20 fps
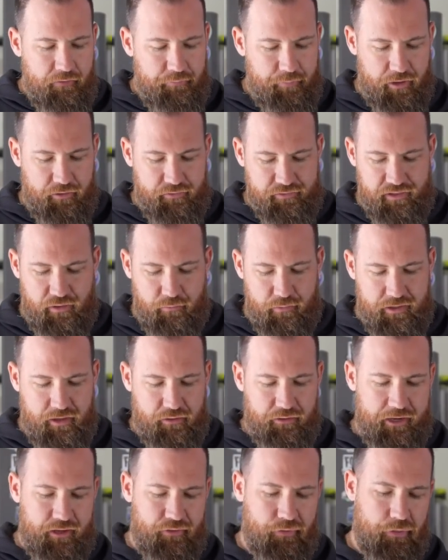But also with the
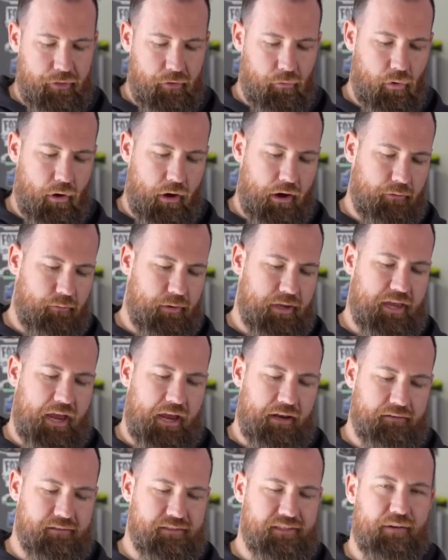length of the wiring, we
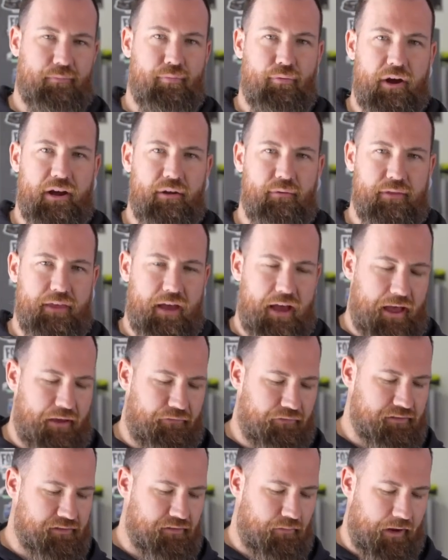can separate it without
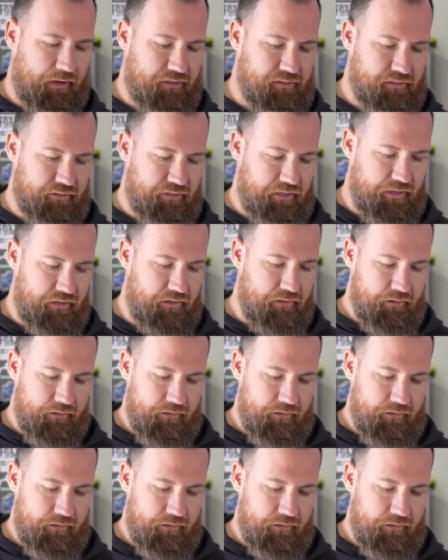having to actually